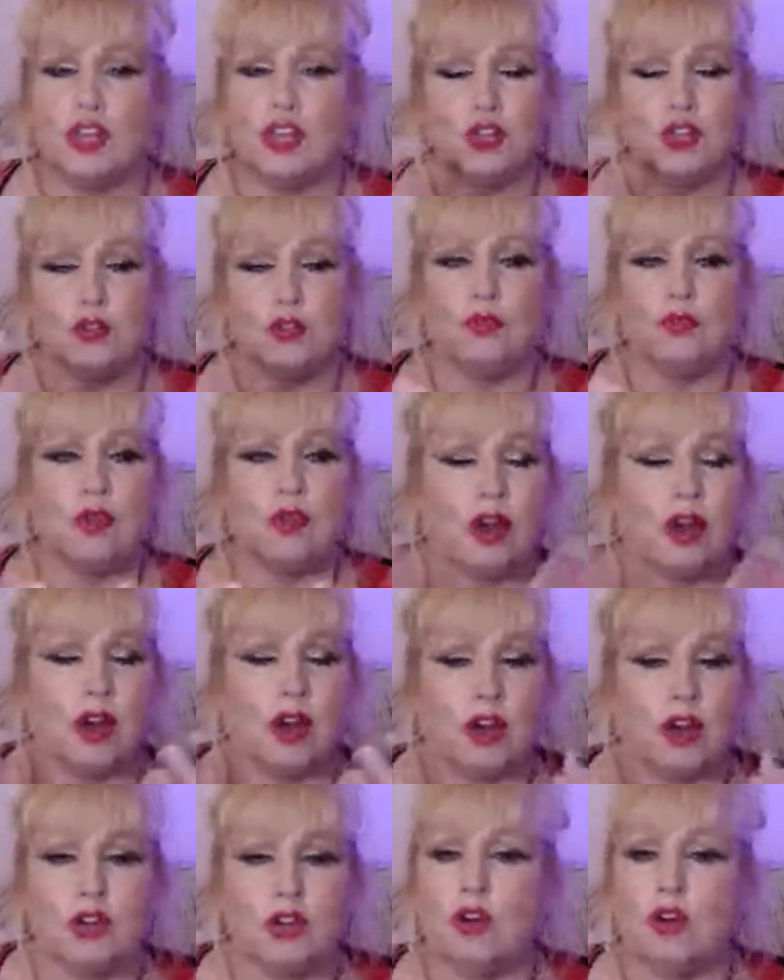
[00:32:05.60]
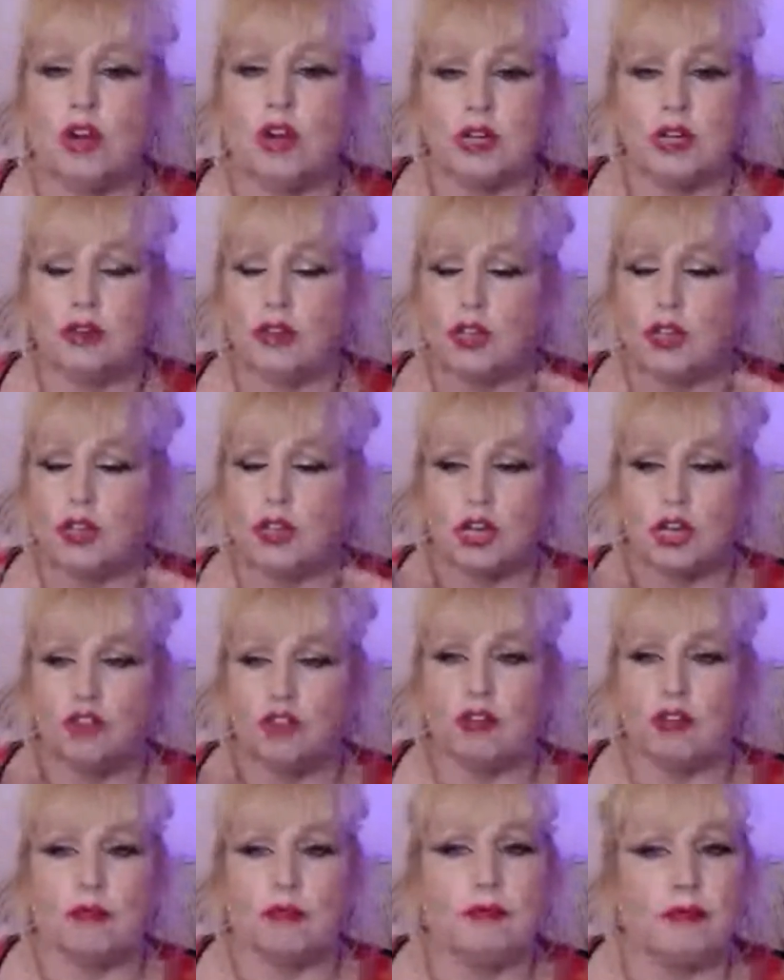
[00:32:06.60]
you are not a
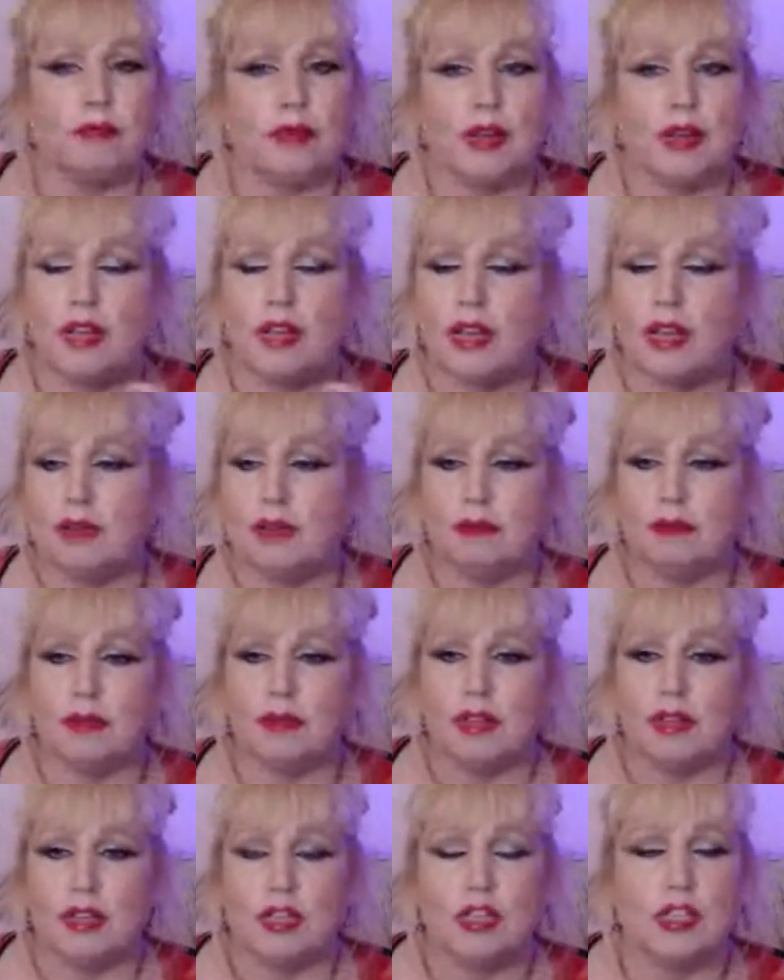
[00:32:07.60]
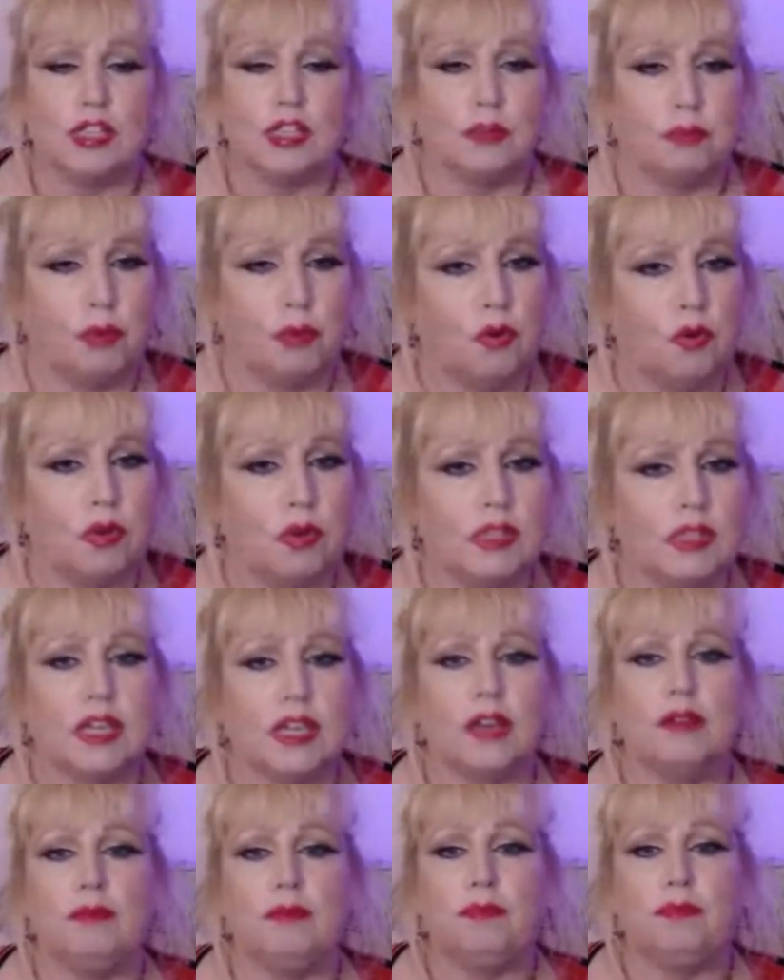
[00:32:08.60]
Trump supporter.
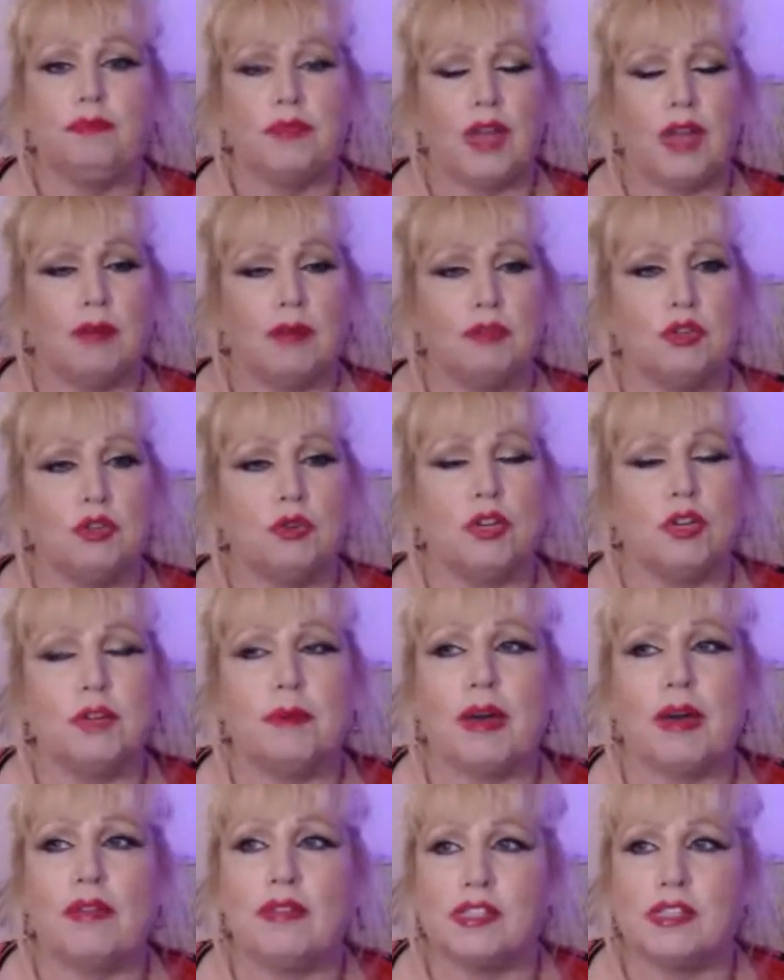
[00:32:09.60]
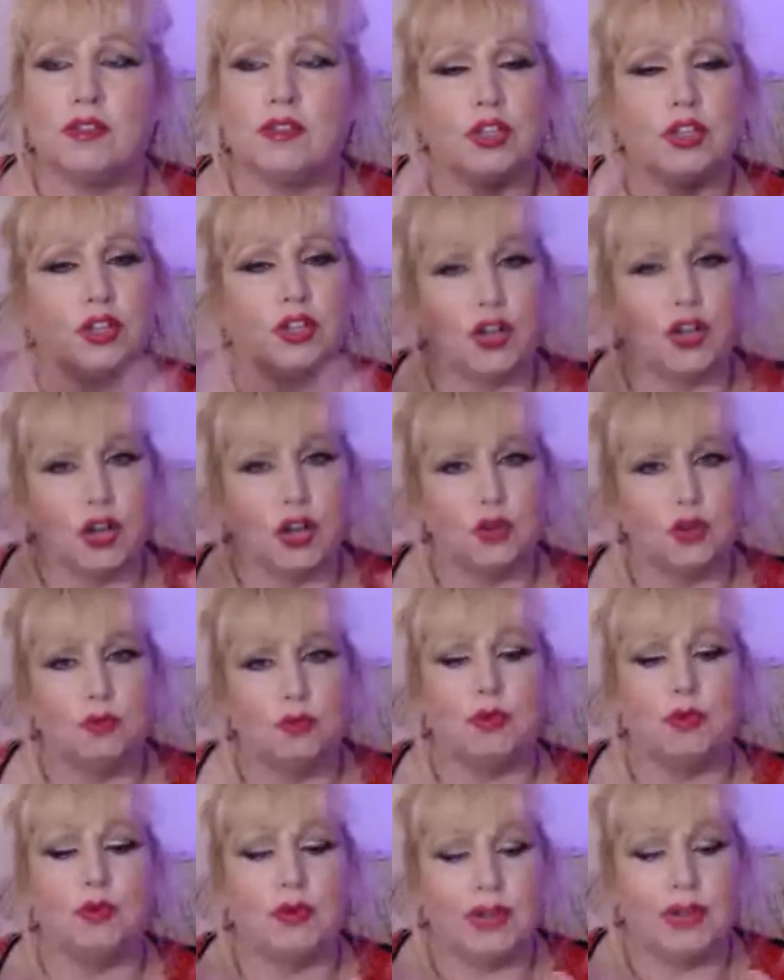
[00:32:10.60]
I'm talking about this on a
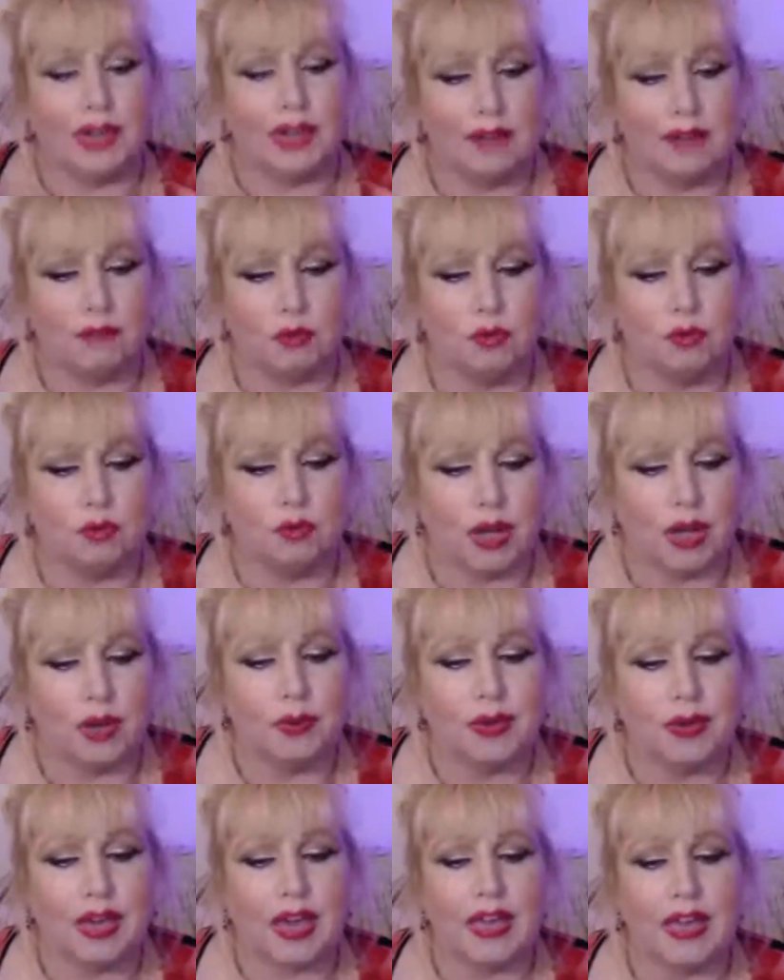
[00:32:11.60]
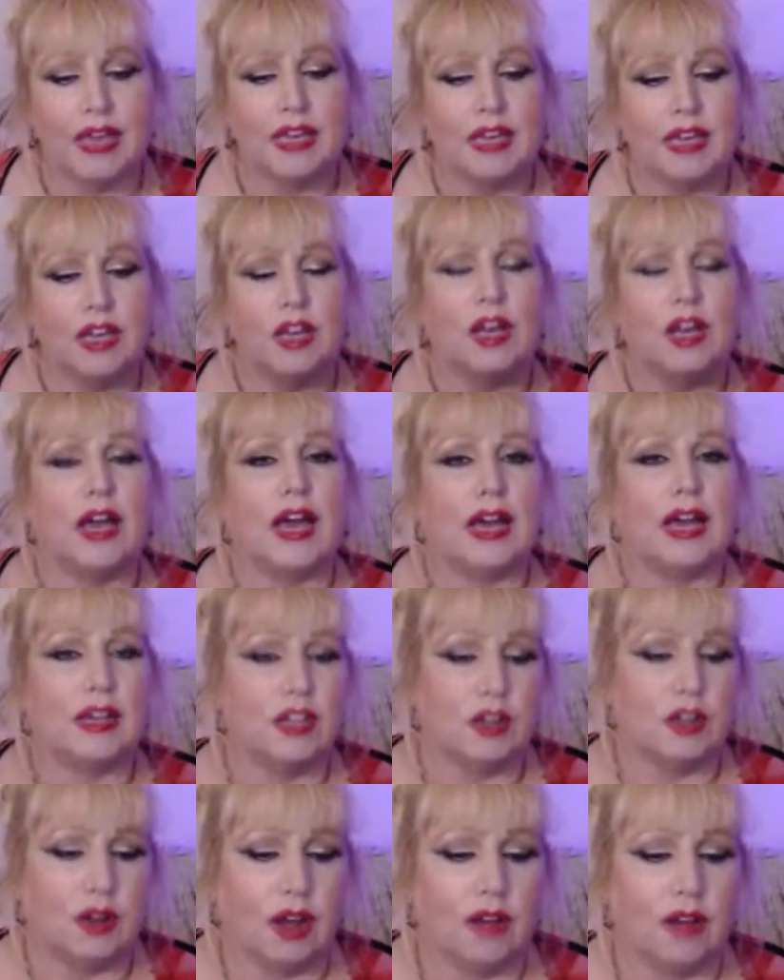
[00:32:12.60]
global level, okay? And
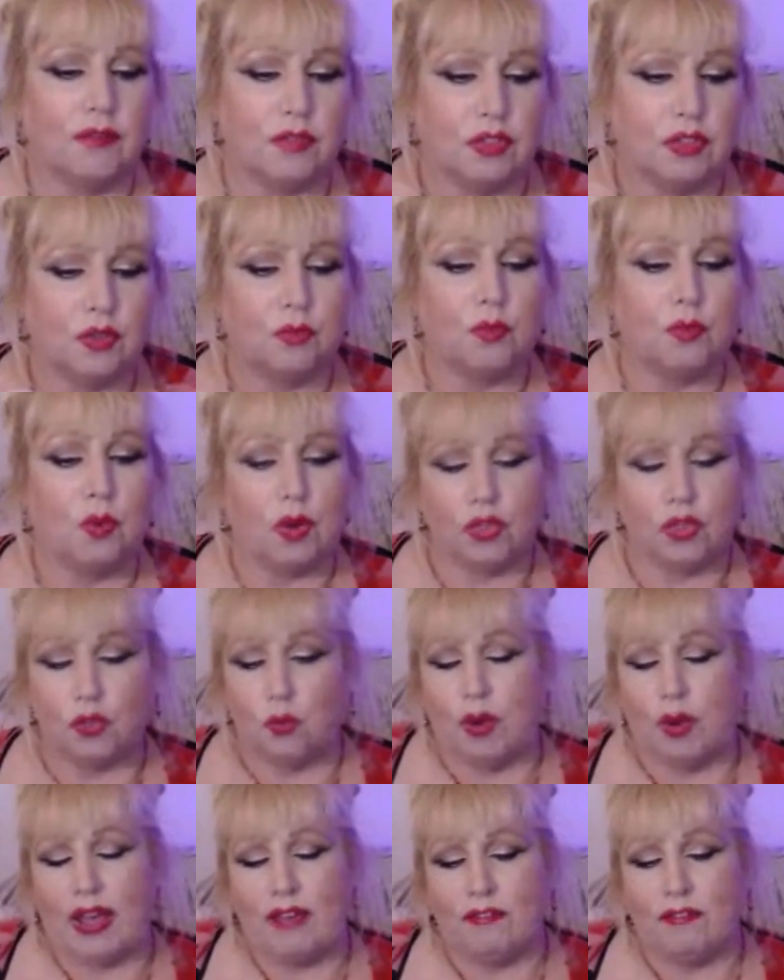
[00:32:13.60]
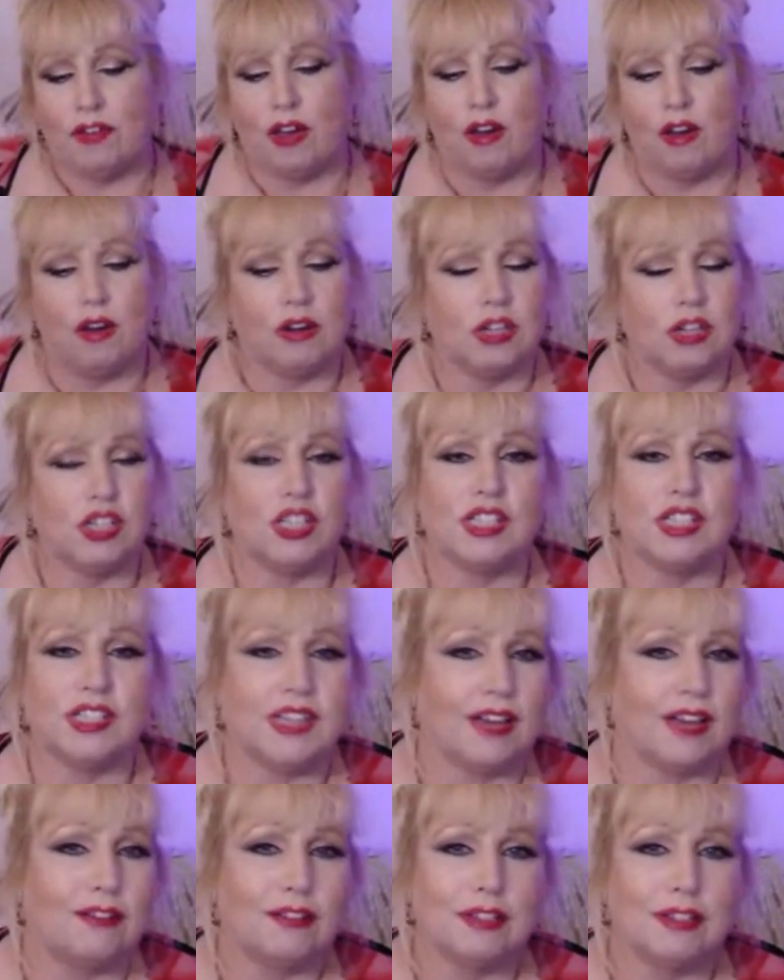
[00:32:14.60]
the wave card just
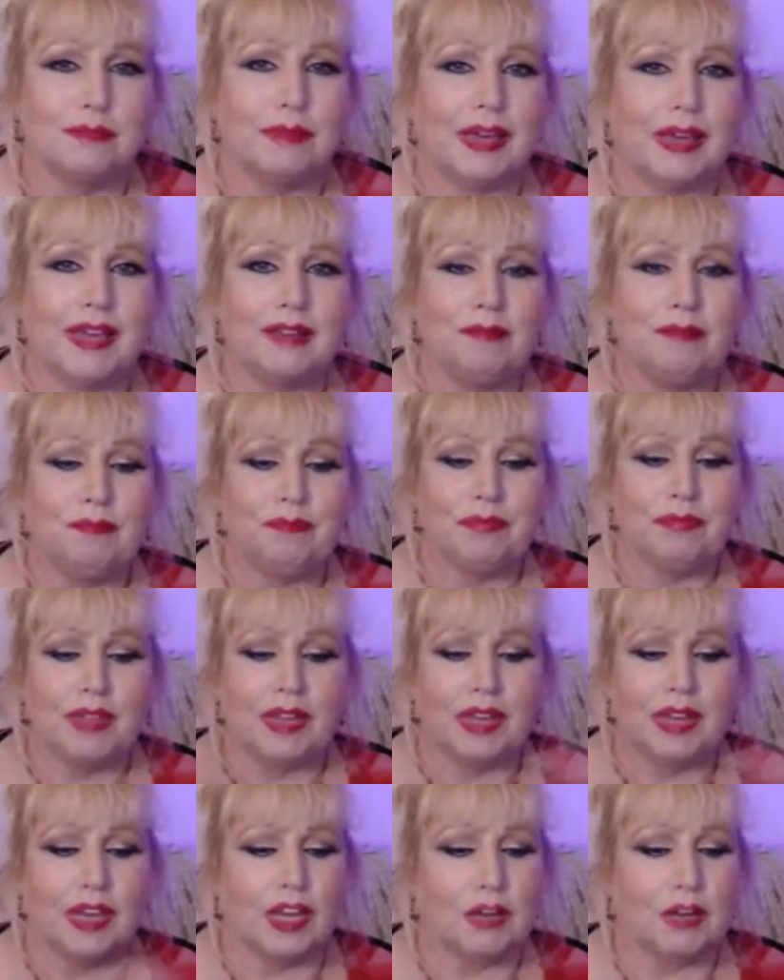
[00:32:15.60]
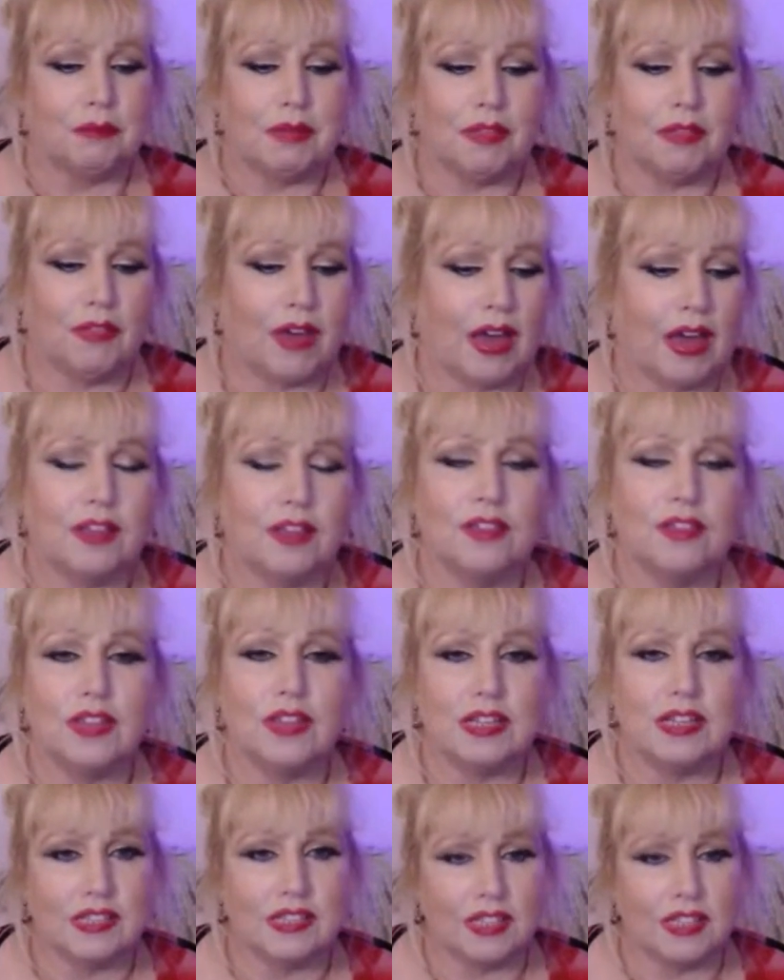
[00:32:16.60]
tells me that
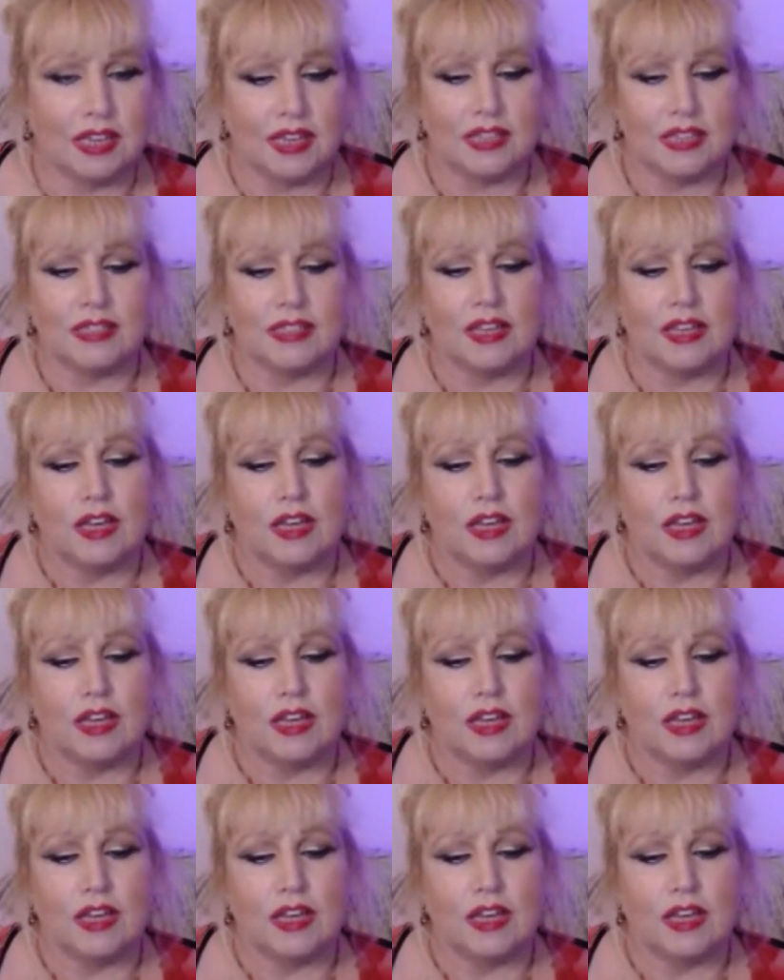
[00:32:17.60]
this is